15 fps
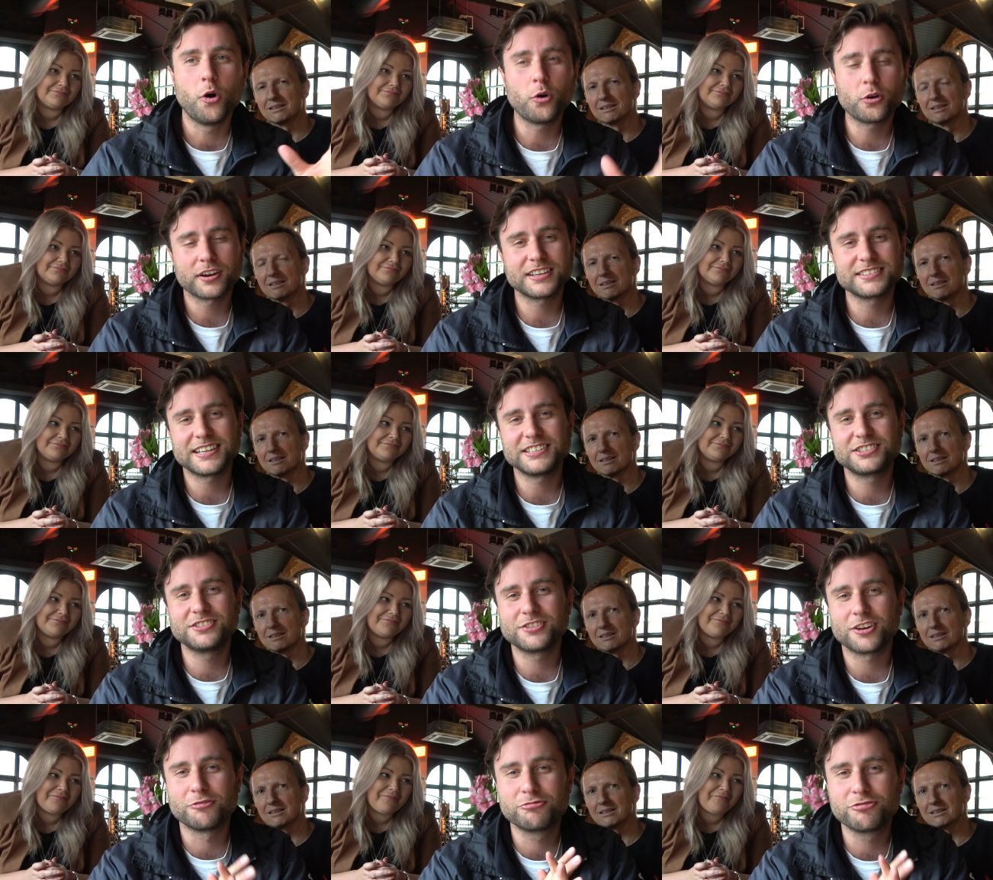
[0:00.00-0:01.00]

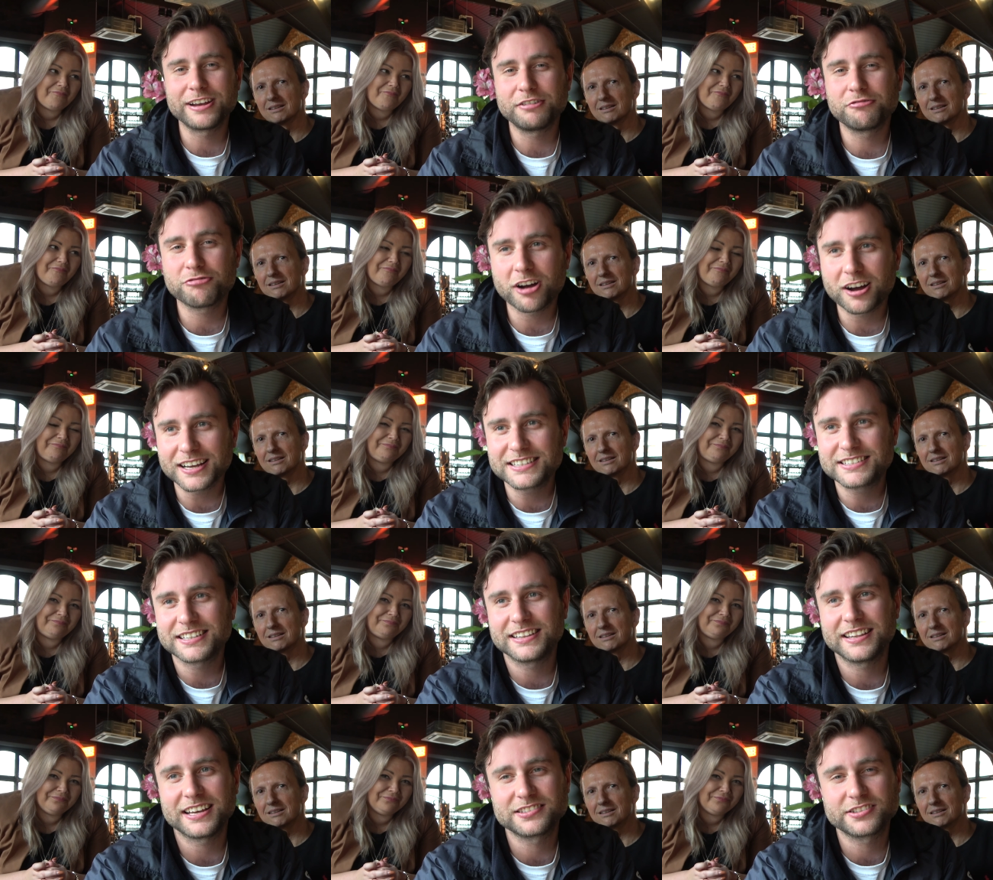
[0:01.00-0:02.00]
Speaker 1: Organizations are
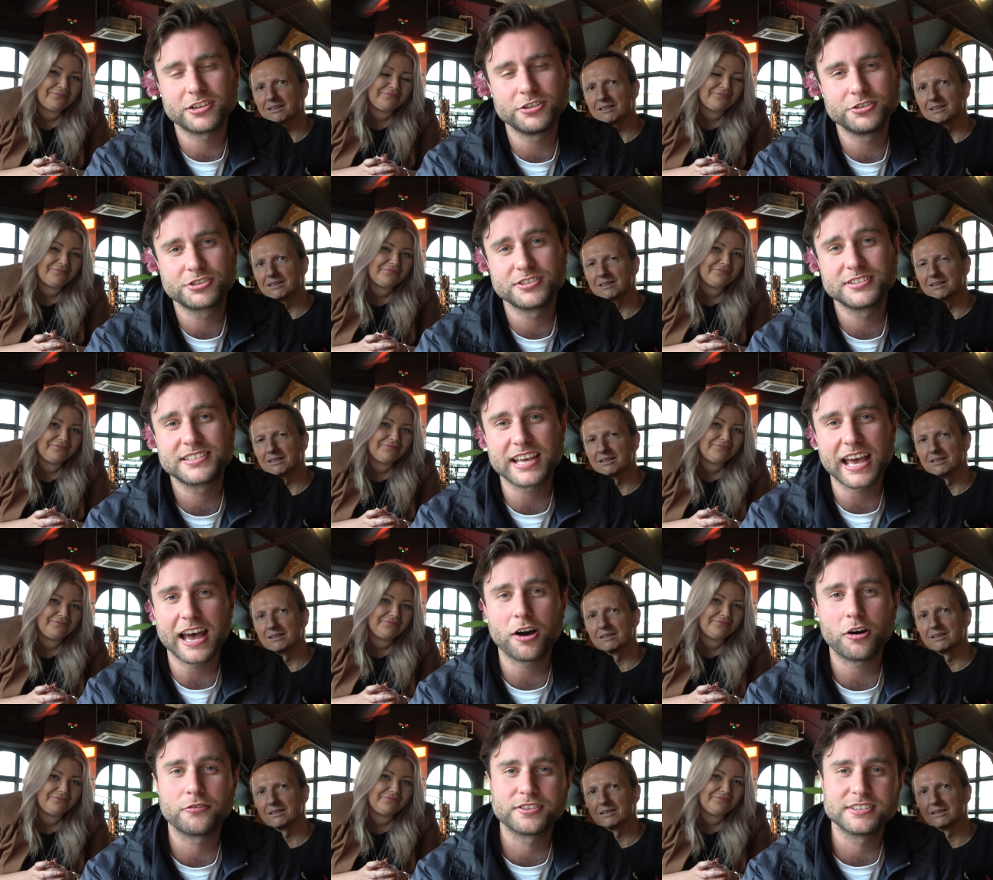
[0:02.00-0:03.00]
rewriting their solutions,
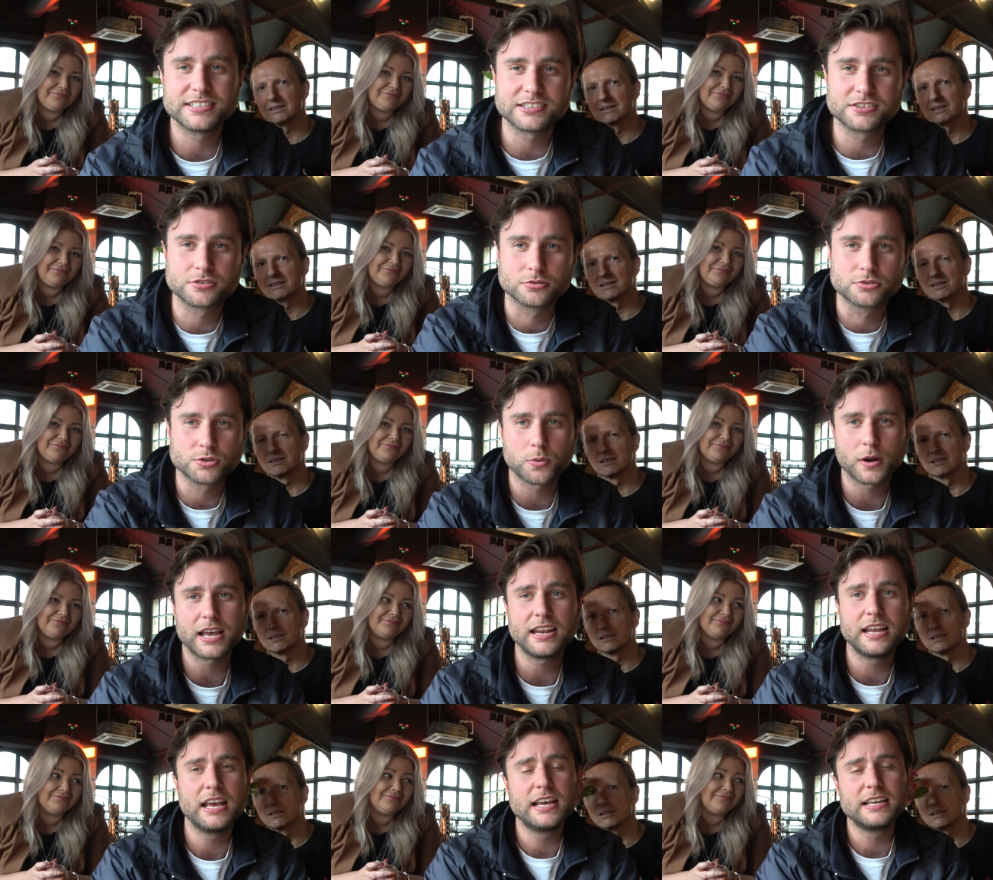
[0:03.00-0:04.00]
care of the digital
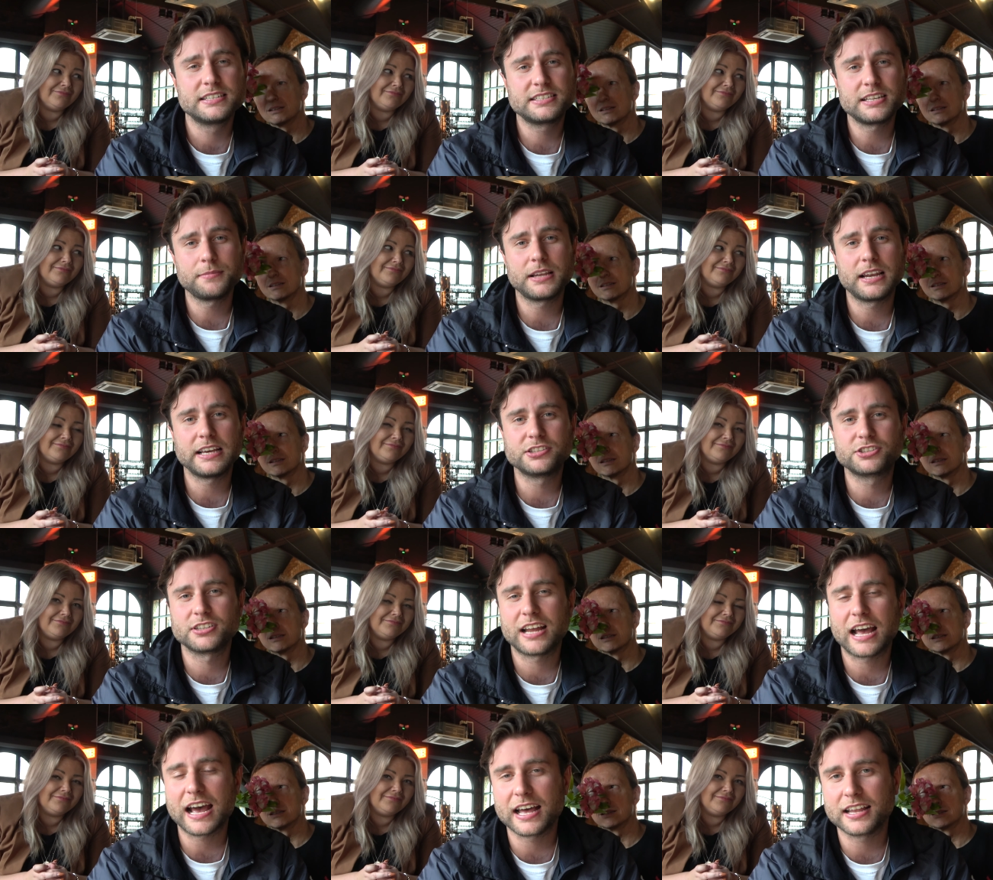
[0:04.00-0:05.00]
twin,
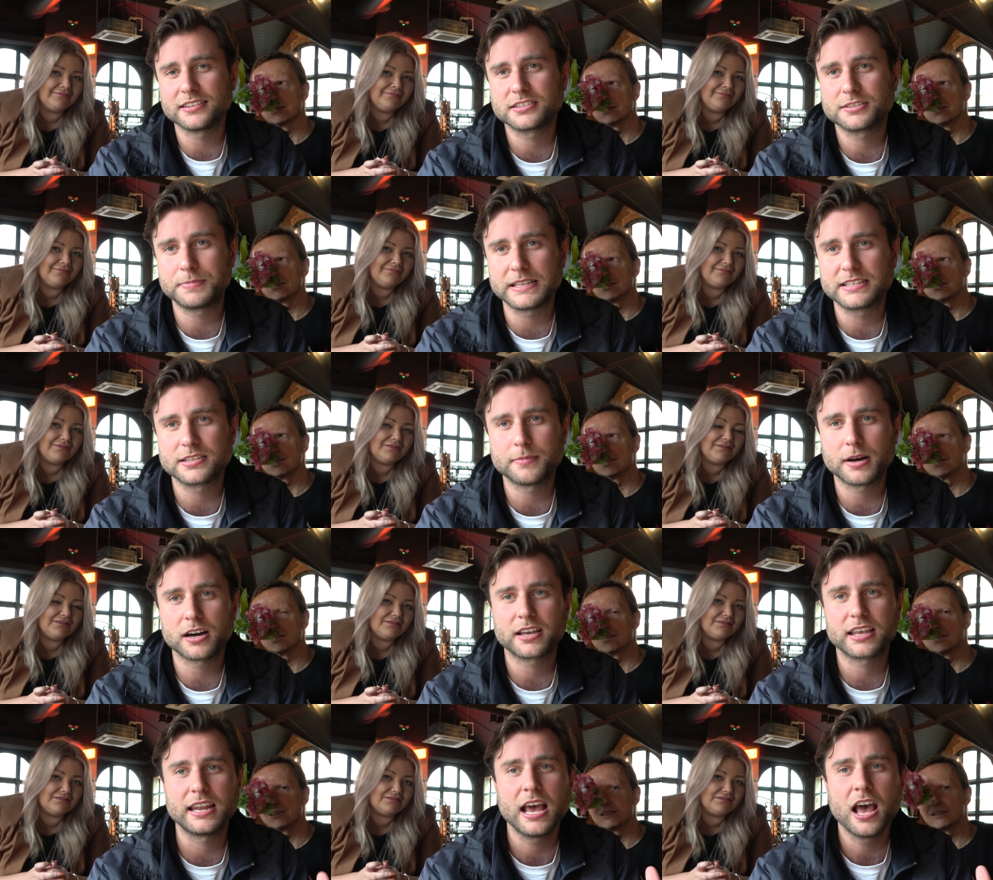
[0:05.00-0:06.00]
simulation and speed to
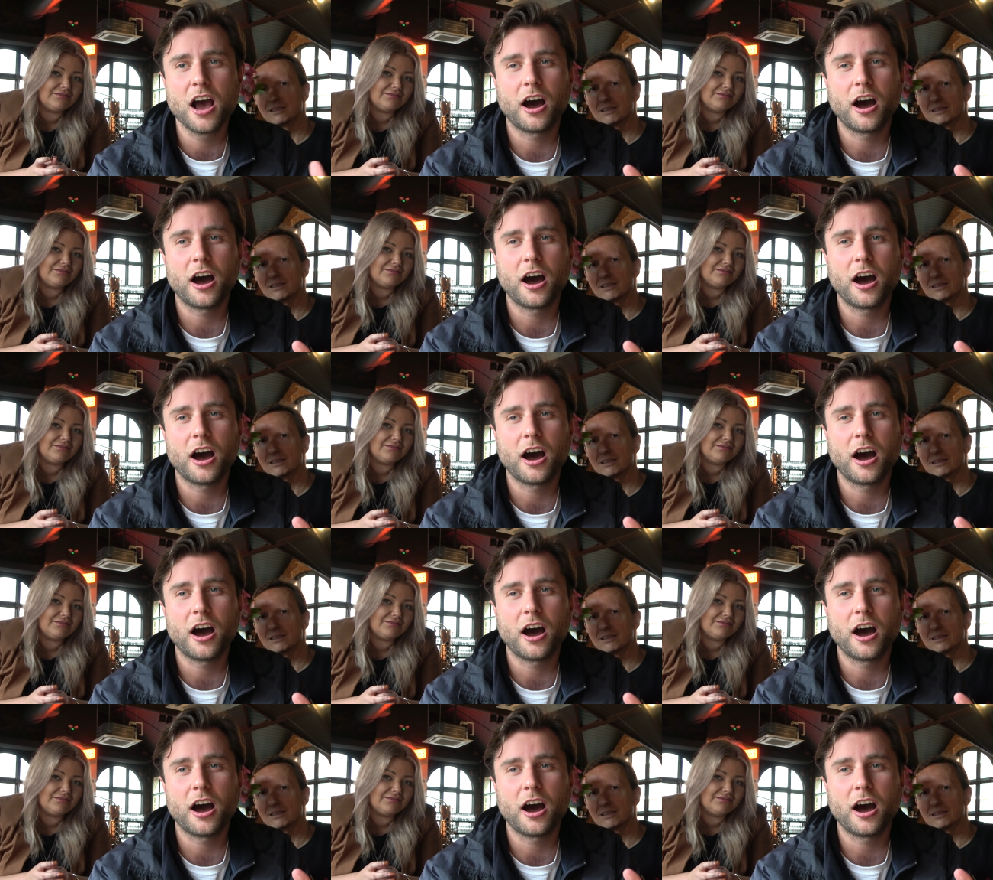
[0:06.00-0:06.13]
market.